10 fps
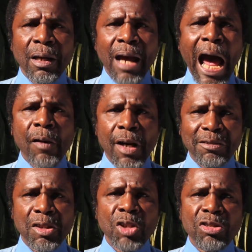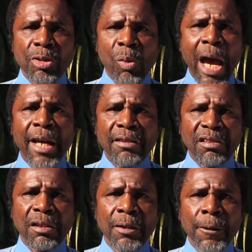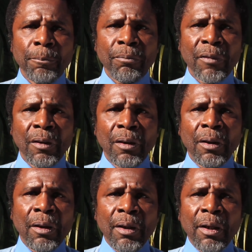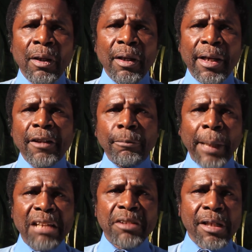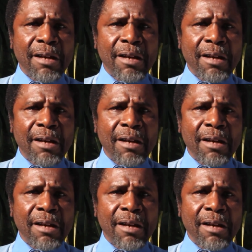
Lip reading: our constitutional rights, it is placing